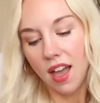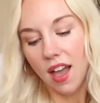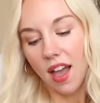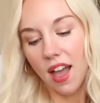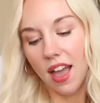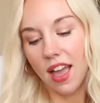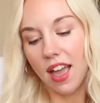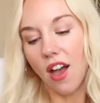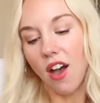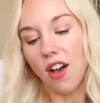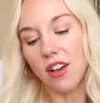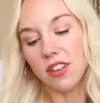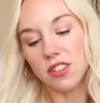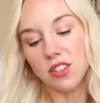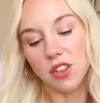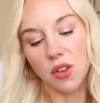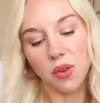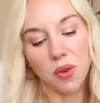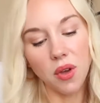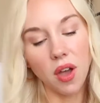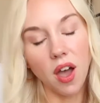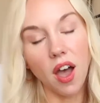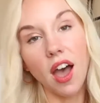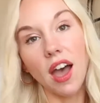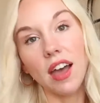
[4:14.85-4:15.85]
I
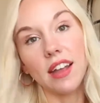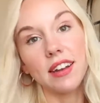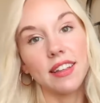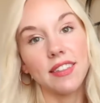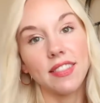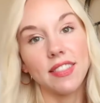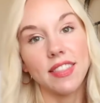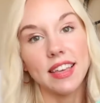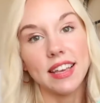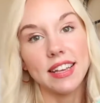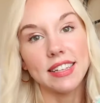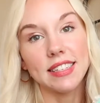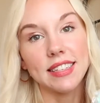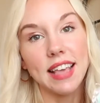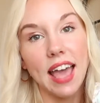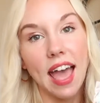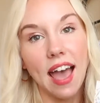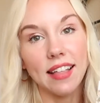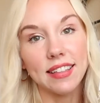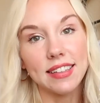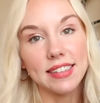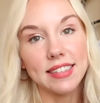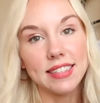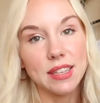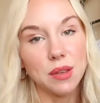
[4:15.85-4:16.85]
also got this
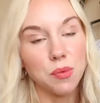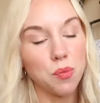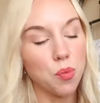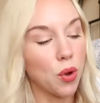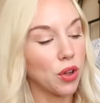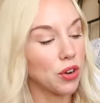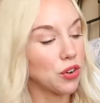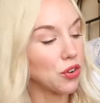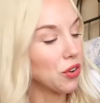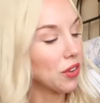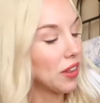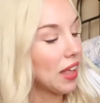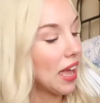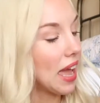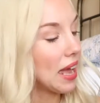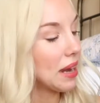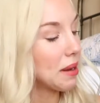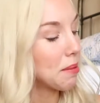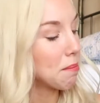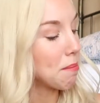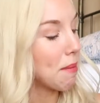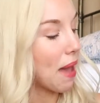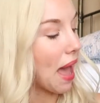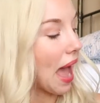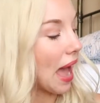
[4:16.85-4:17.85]
Alice in
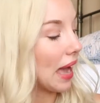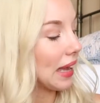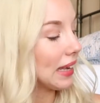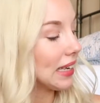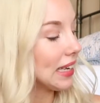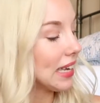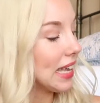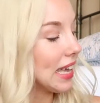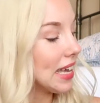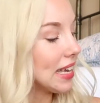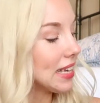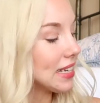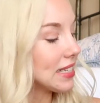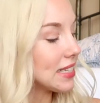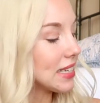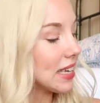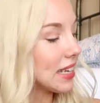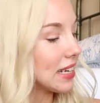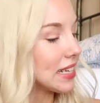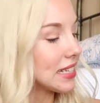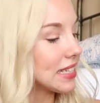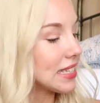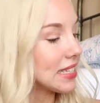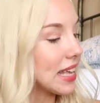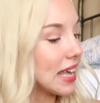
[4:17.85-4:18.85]
Wonderland magnet
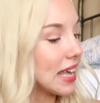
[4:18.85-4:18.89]
and it